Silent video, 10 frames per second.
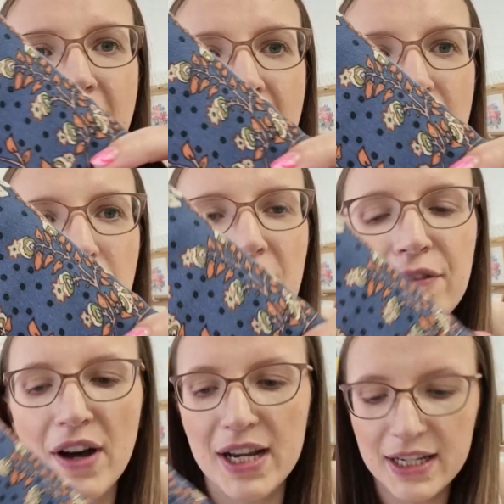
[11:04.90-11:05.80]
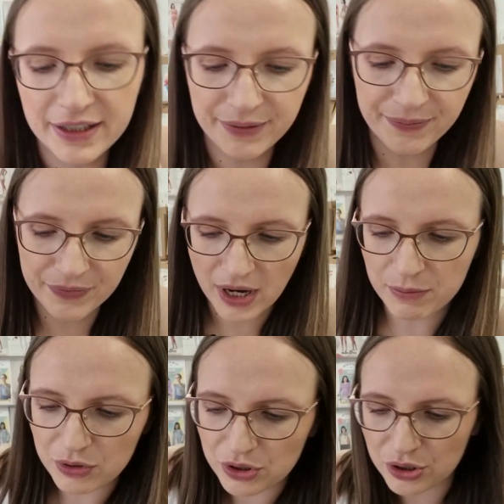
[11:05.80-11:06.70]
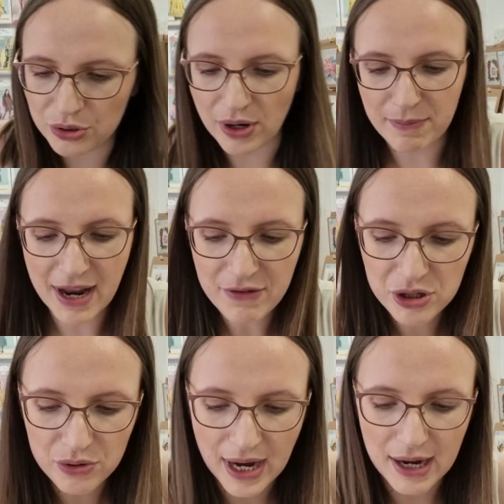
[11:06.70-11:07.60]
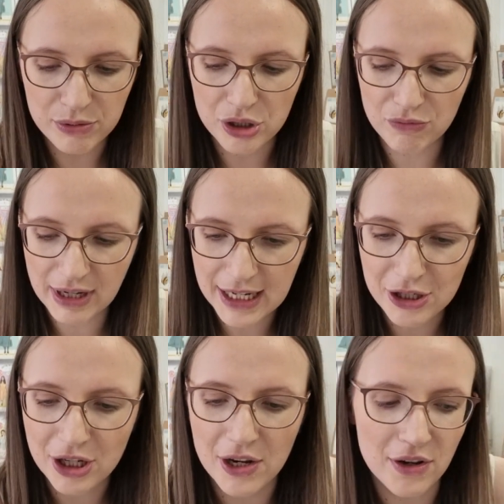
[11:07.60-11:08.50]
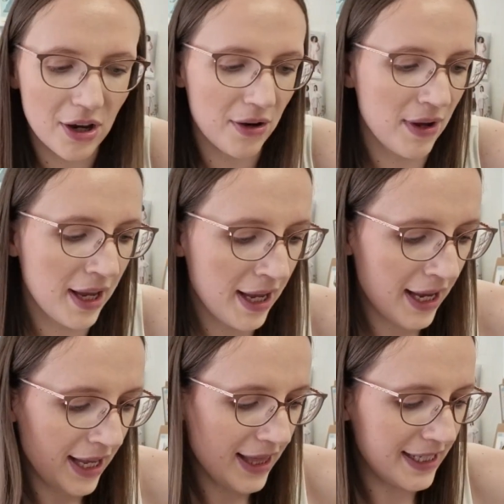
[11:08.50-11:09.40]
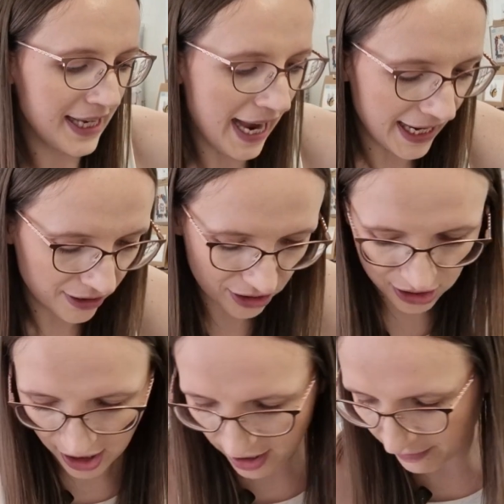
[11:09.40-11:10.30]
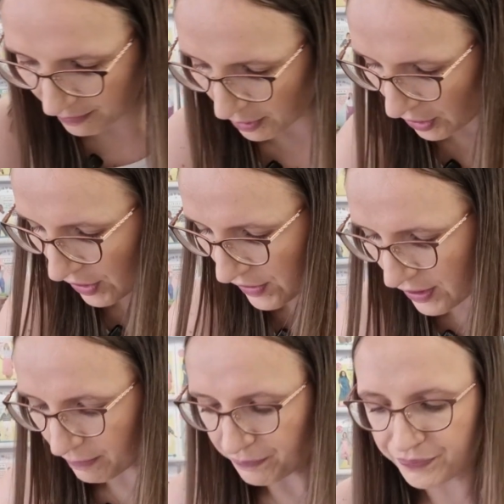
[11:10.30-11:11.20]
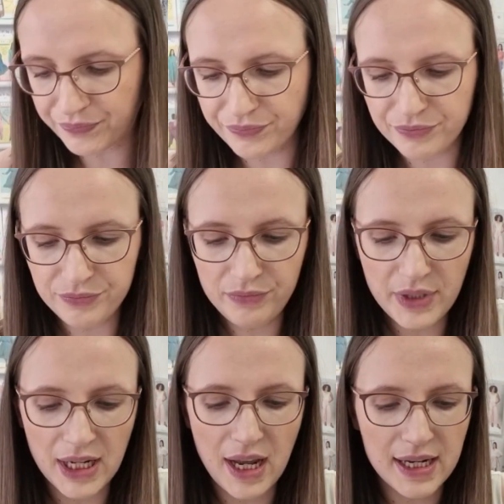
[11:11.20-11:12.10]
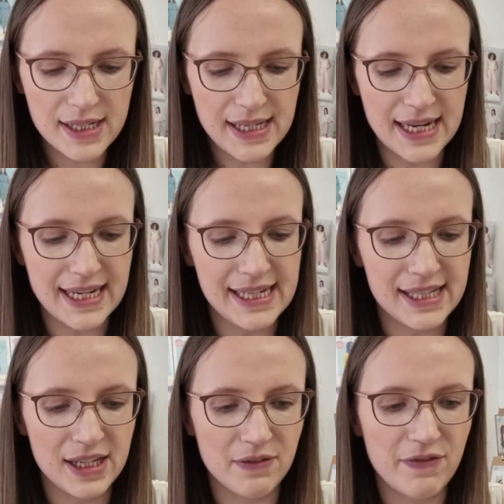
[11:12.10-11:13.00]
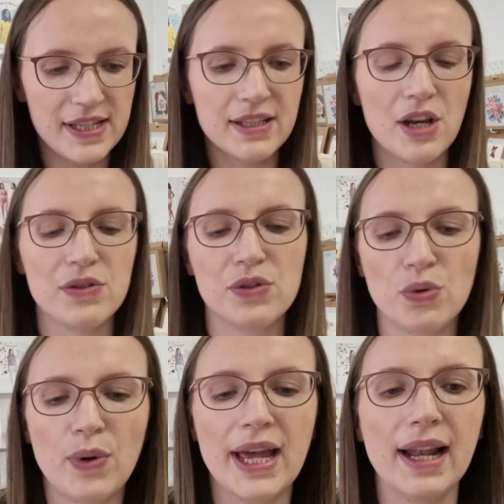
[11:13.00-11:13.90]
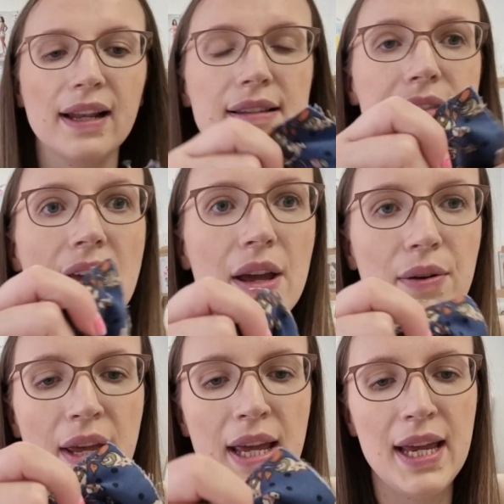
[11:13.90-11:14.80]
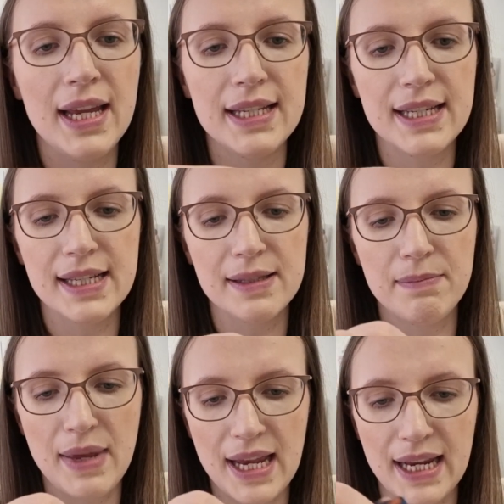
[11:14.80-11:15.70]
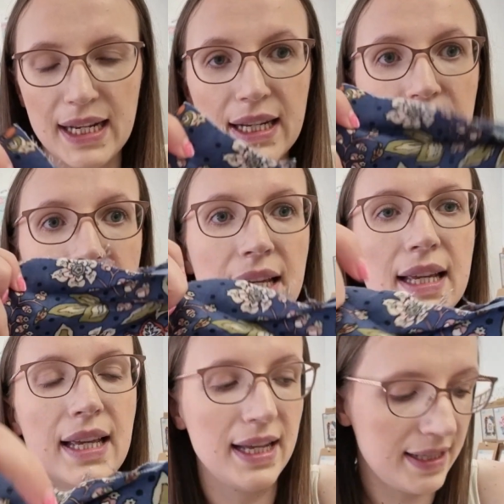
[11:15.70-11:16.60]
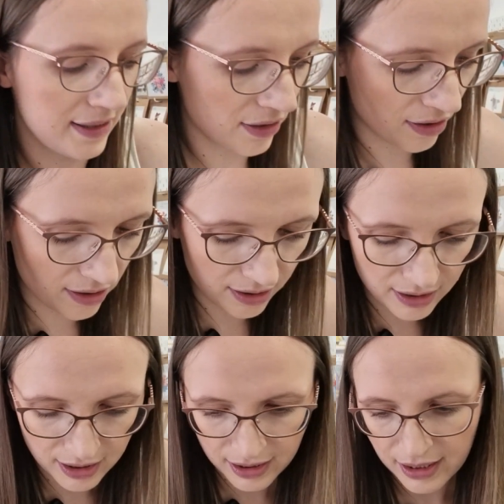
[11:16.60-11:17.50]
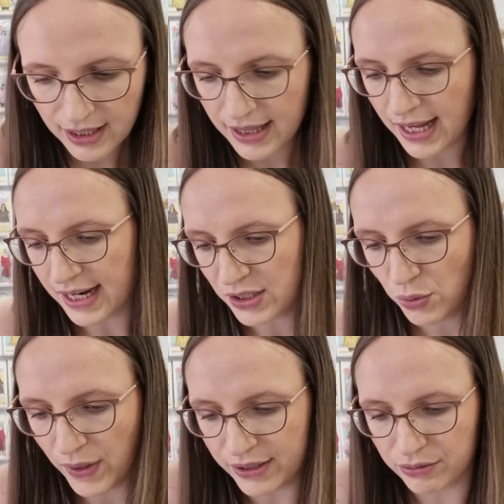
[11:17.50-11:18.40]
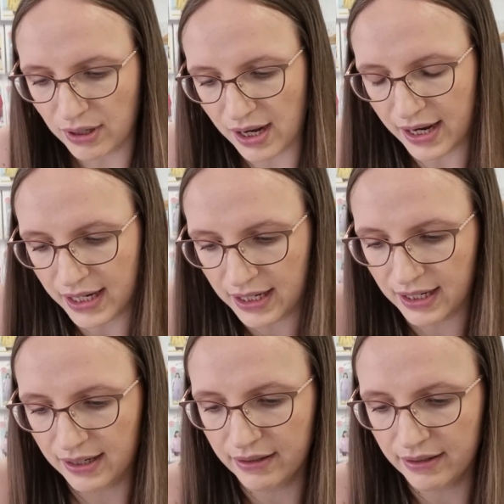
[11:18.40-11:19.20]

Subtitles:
I'm not sure. I'm never sure how to really show you the texture, because like I said, it's a viscose twill. So it does mean it's got that twill-like